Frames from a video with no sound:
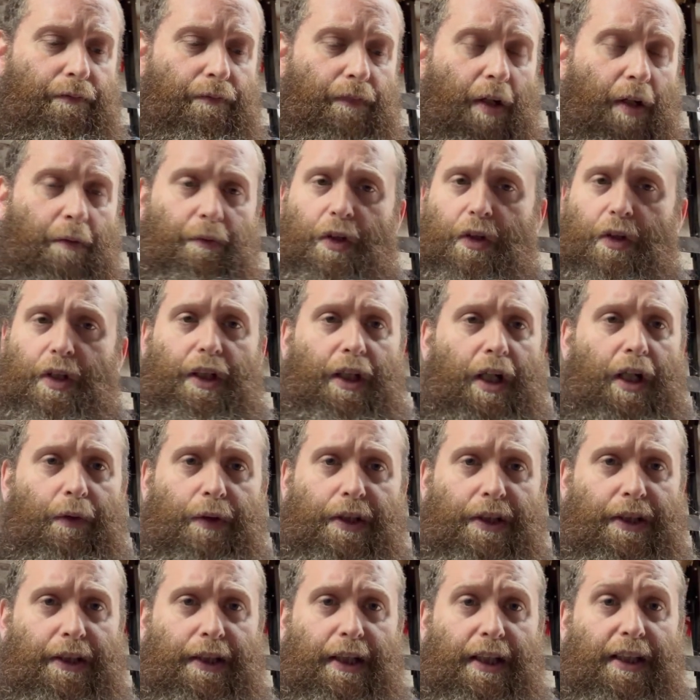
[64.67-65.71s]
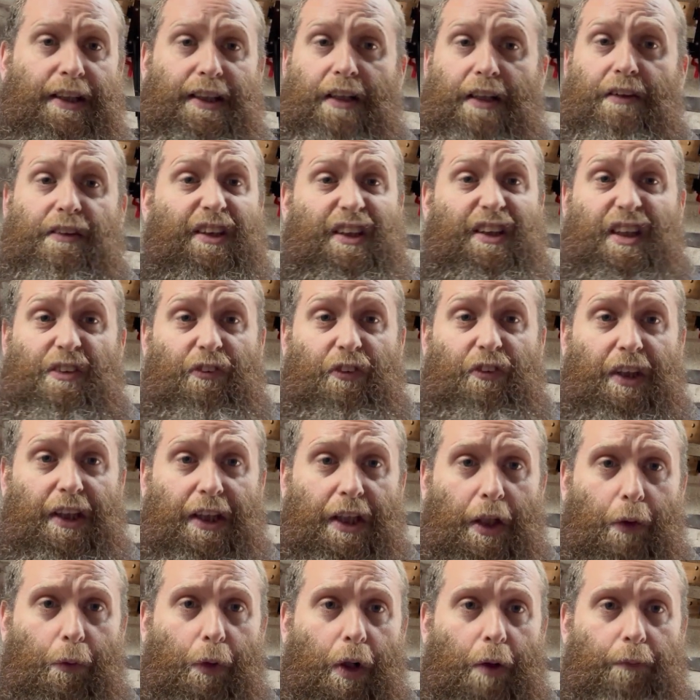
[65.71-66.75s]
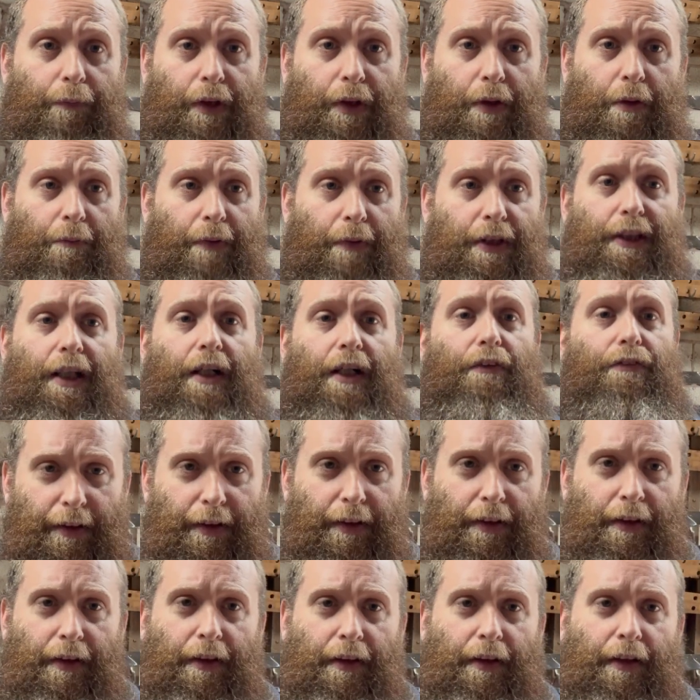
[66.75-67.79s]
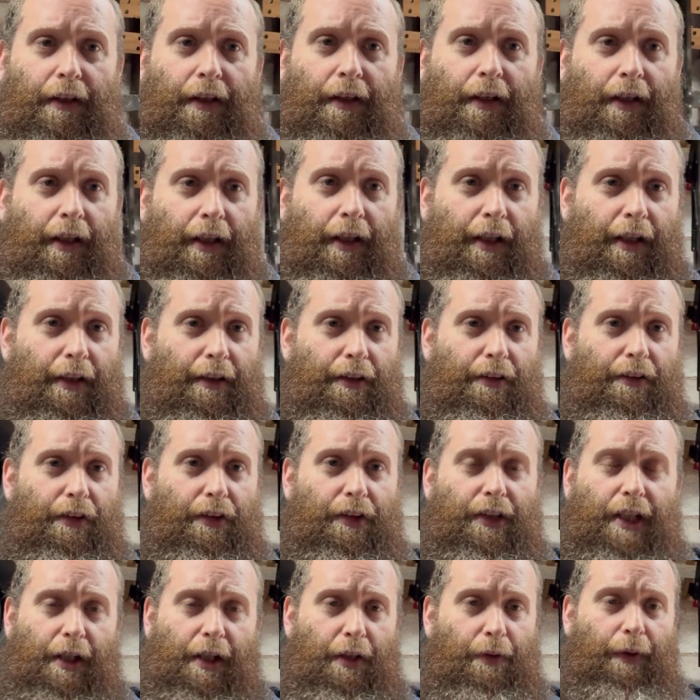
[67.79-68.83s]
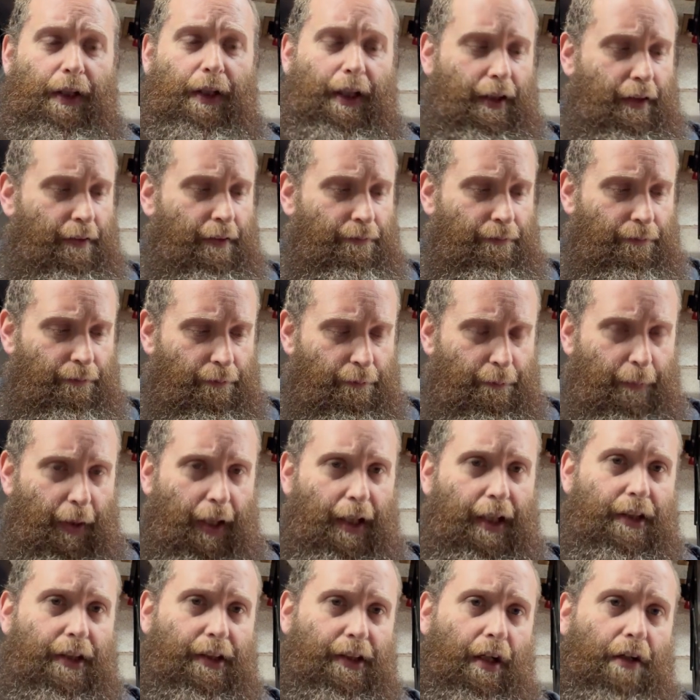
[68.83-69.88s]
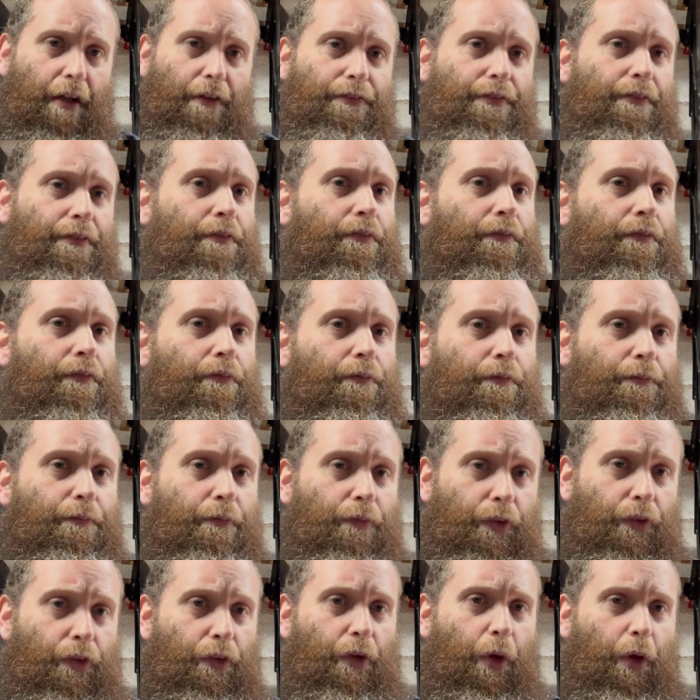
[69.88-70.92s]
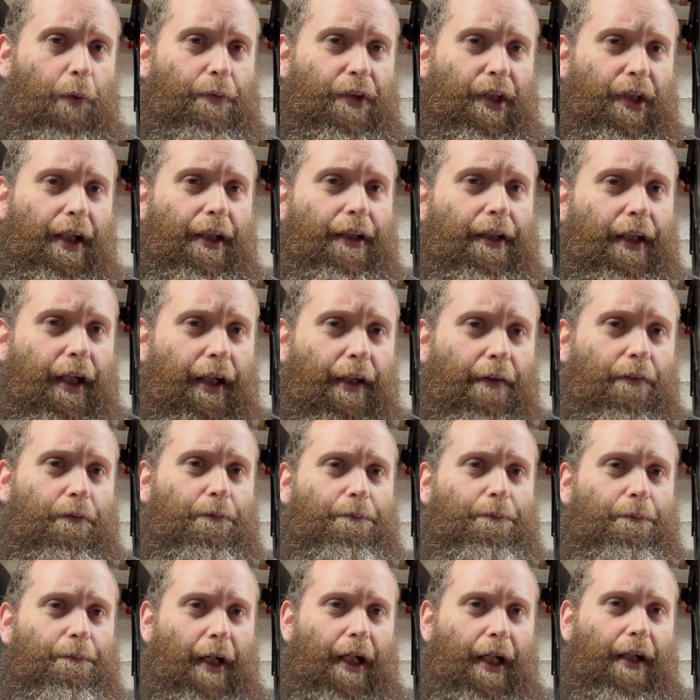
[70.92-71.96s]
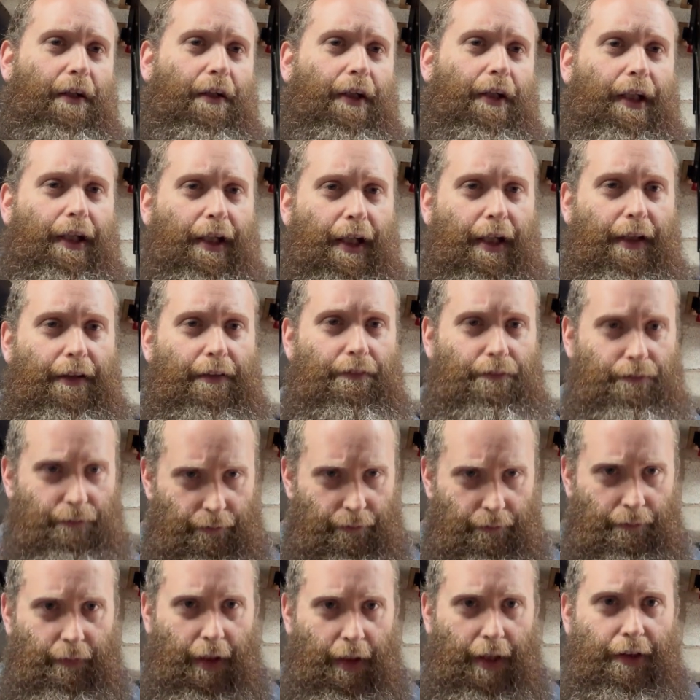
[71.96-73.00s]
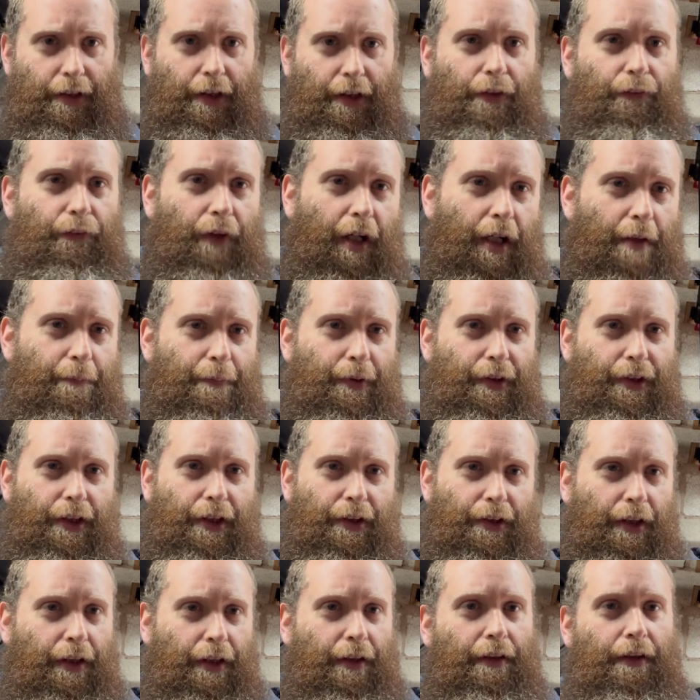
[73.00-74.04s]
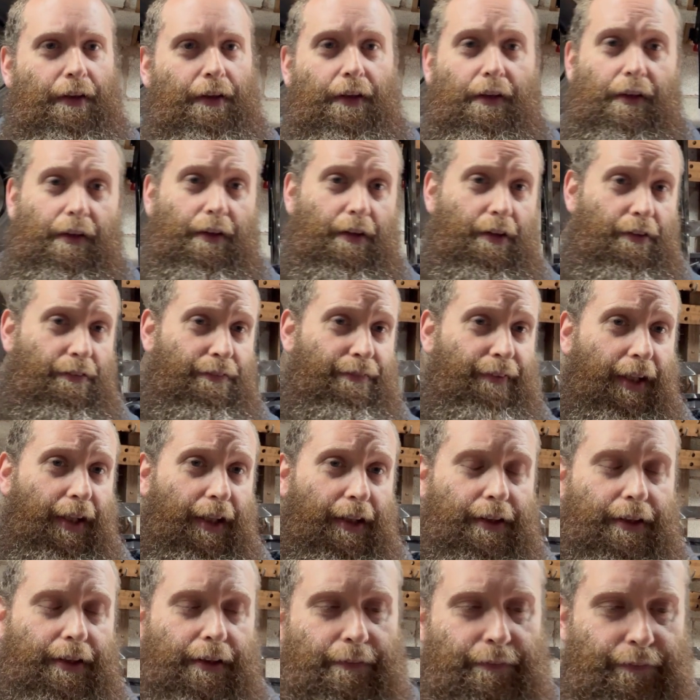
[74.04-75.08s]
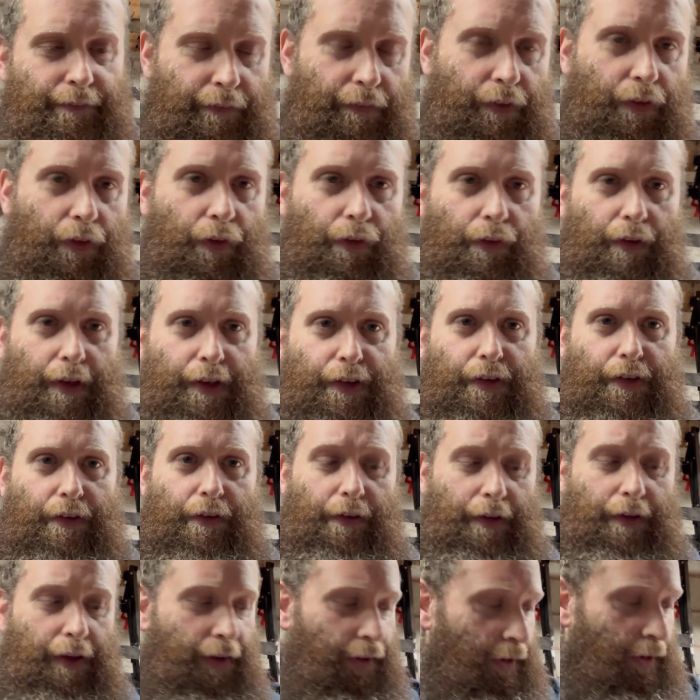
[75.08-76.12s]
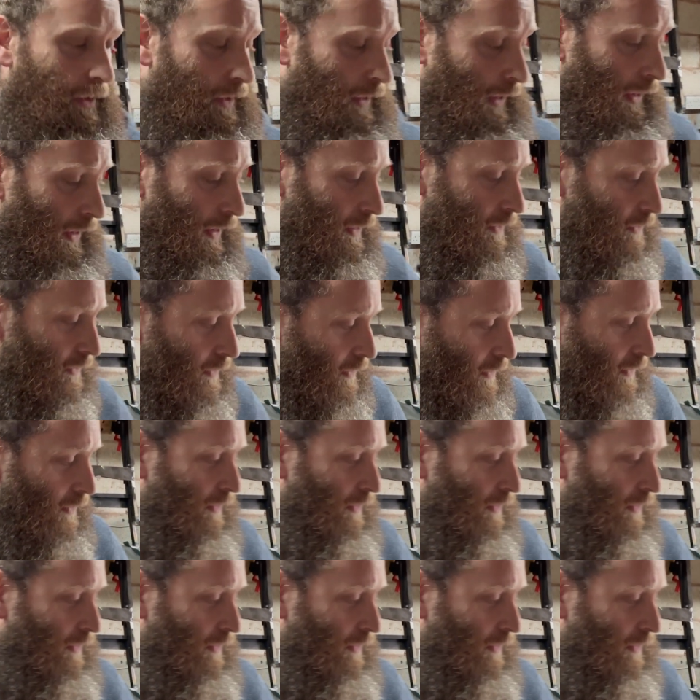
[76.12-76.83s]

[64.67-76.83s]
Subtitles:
not going to go into detail because I don't really know what I'm doing myself. Just dead quick, brackets off, upside down, back on again, into the right position, fixed, all is good. And